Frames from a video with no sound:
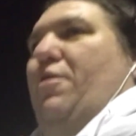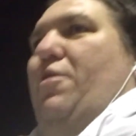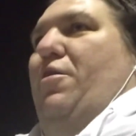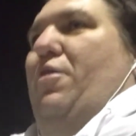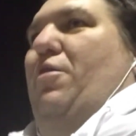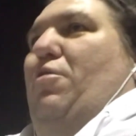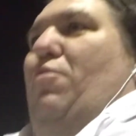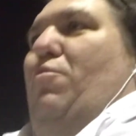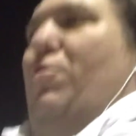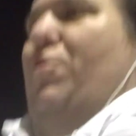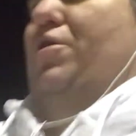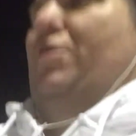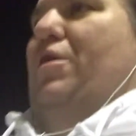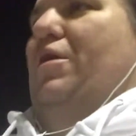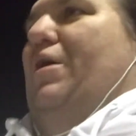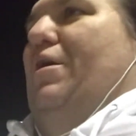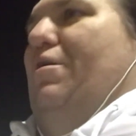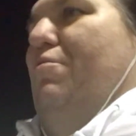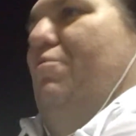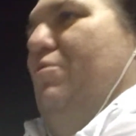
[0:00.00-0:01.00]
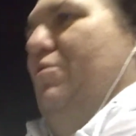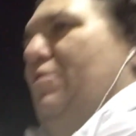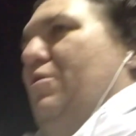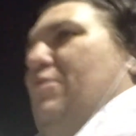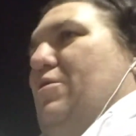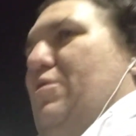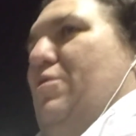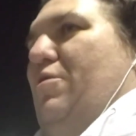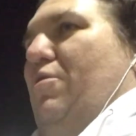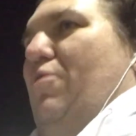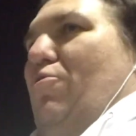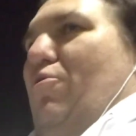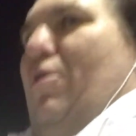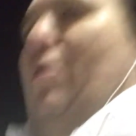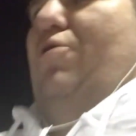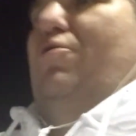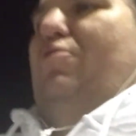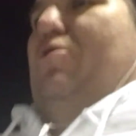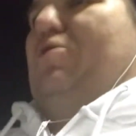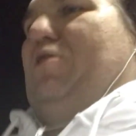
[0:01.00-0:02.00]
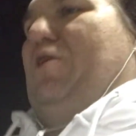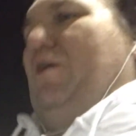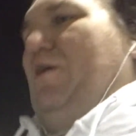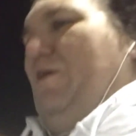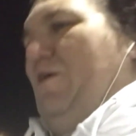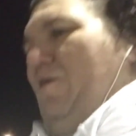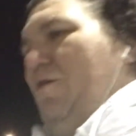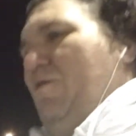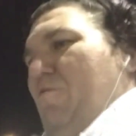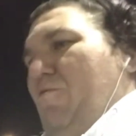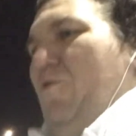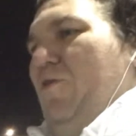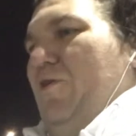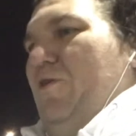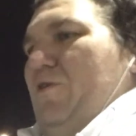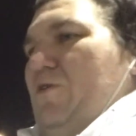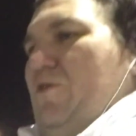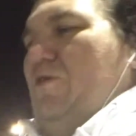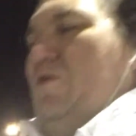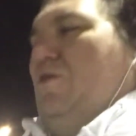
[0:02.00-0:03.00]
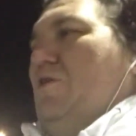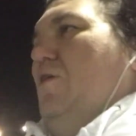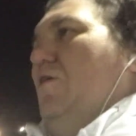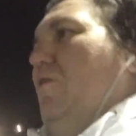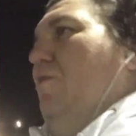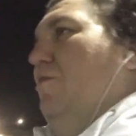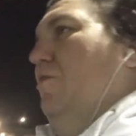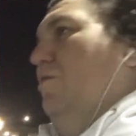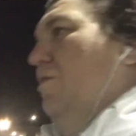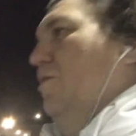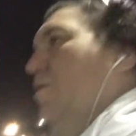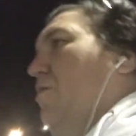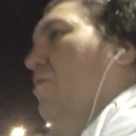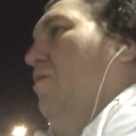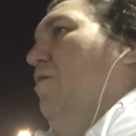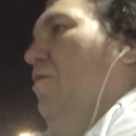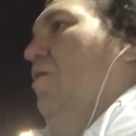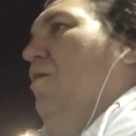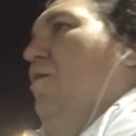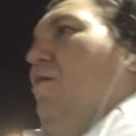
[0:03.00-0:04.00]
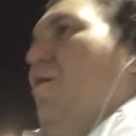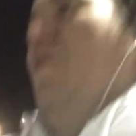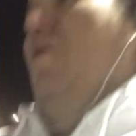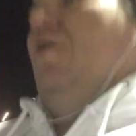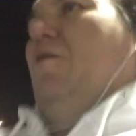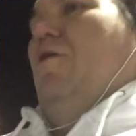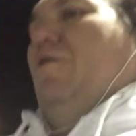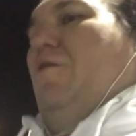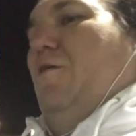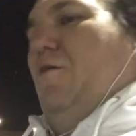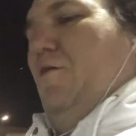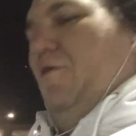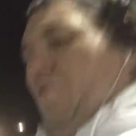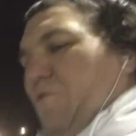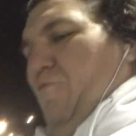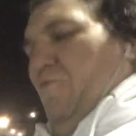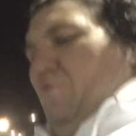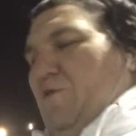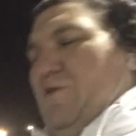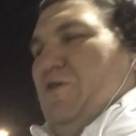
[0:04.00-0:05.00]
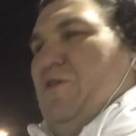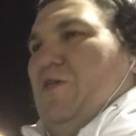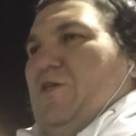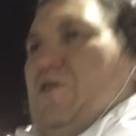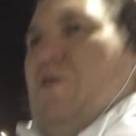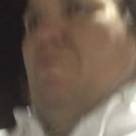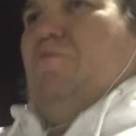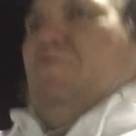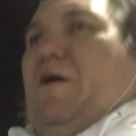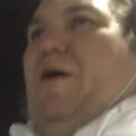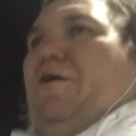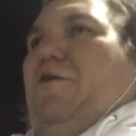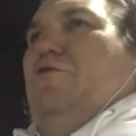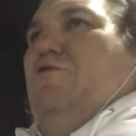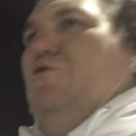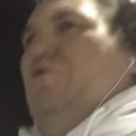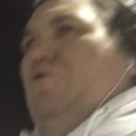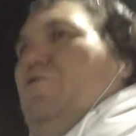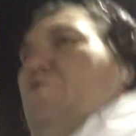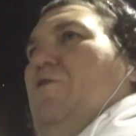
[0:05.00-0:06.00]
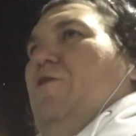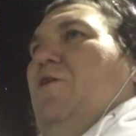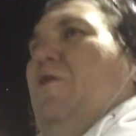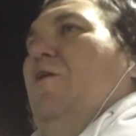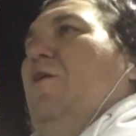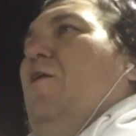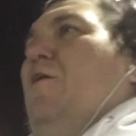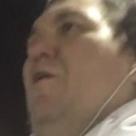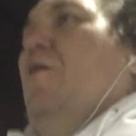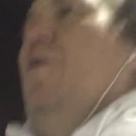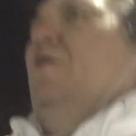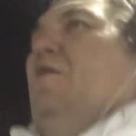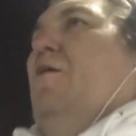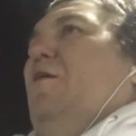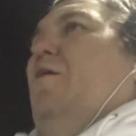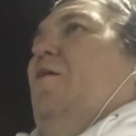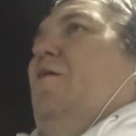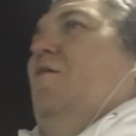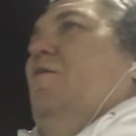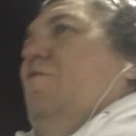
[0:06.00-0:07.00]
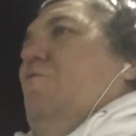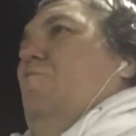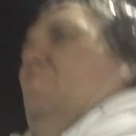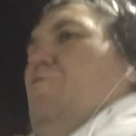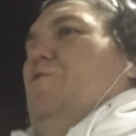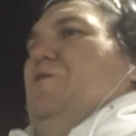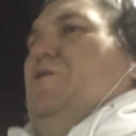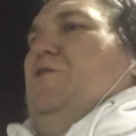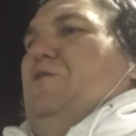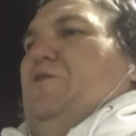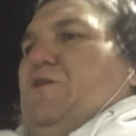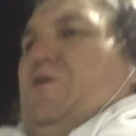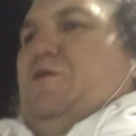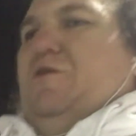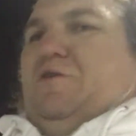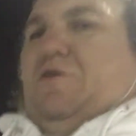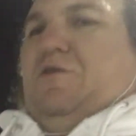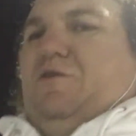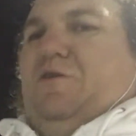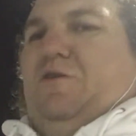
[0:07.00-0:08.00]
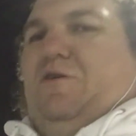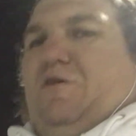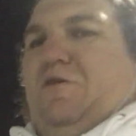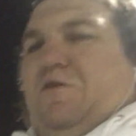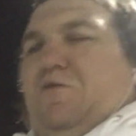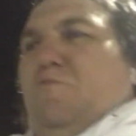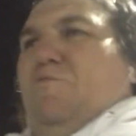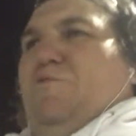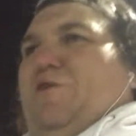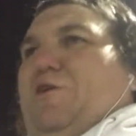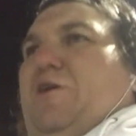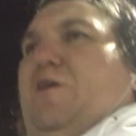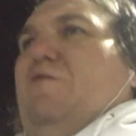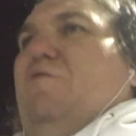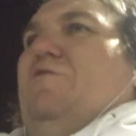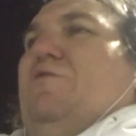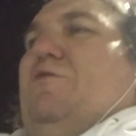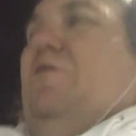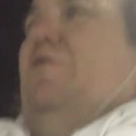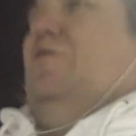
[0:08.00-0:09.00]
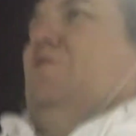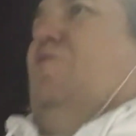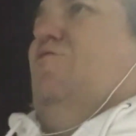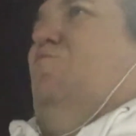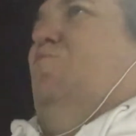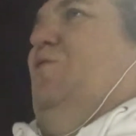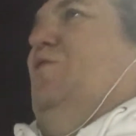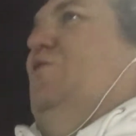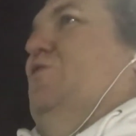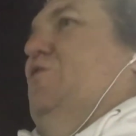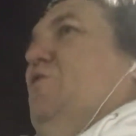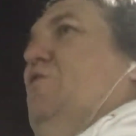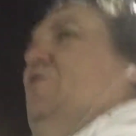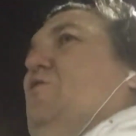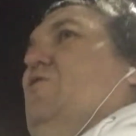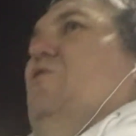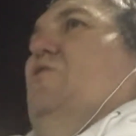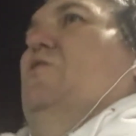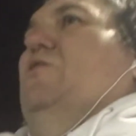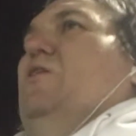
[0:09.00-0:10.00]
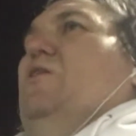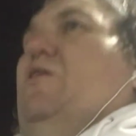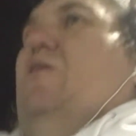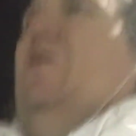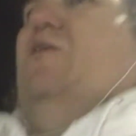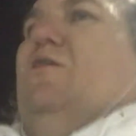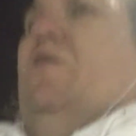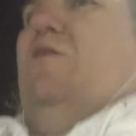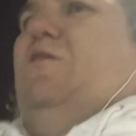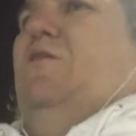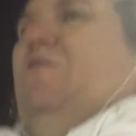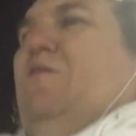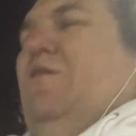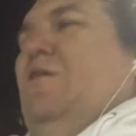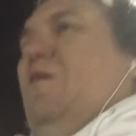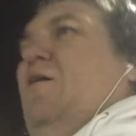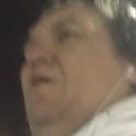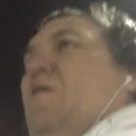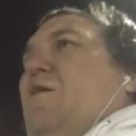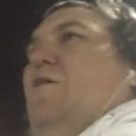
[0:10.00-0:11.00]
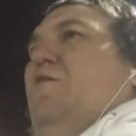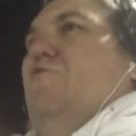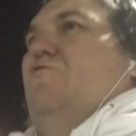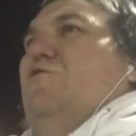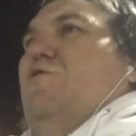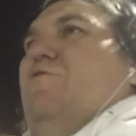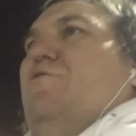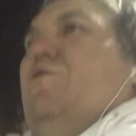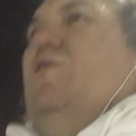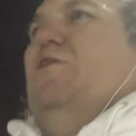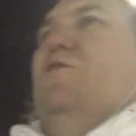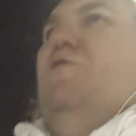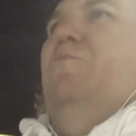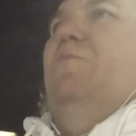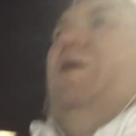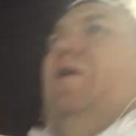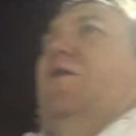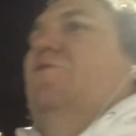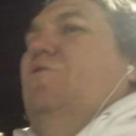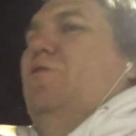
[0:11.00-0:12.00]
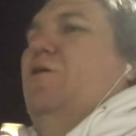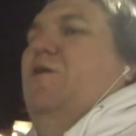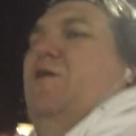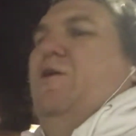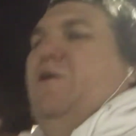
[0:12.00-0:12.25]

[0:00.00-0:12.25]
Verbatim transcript: the one thing that was a little irritating was uh, one assistant manager was uh, the one giving the speeches, the uh, trivia about